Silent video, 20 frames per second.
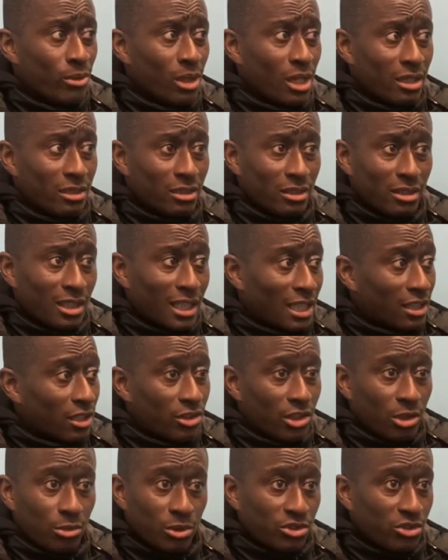Other than that, I don't
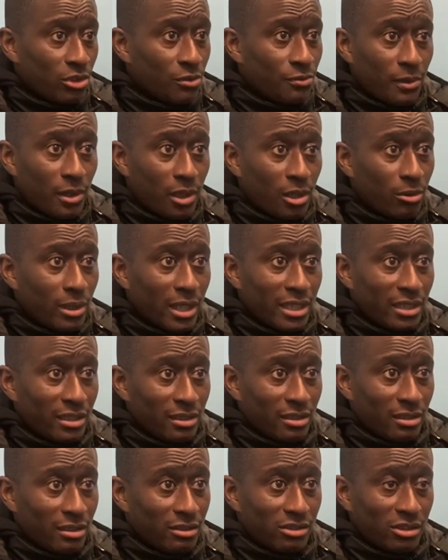think we're too far
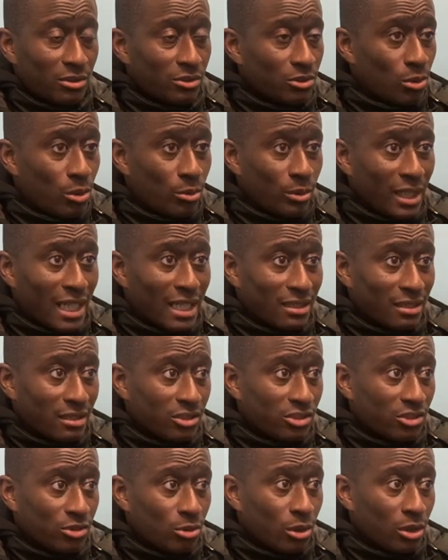away in terms of what we had in
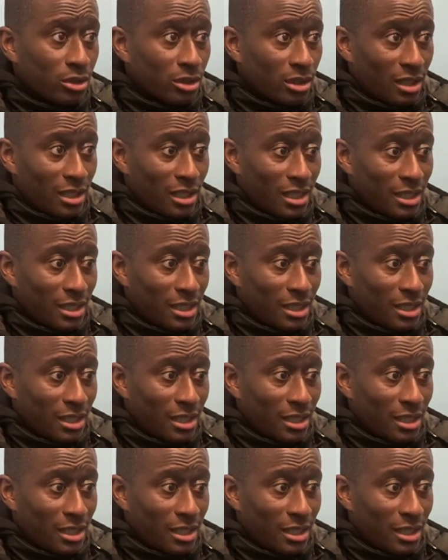the squad.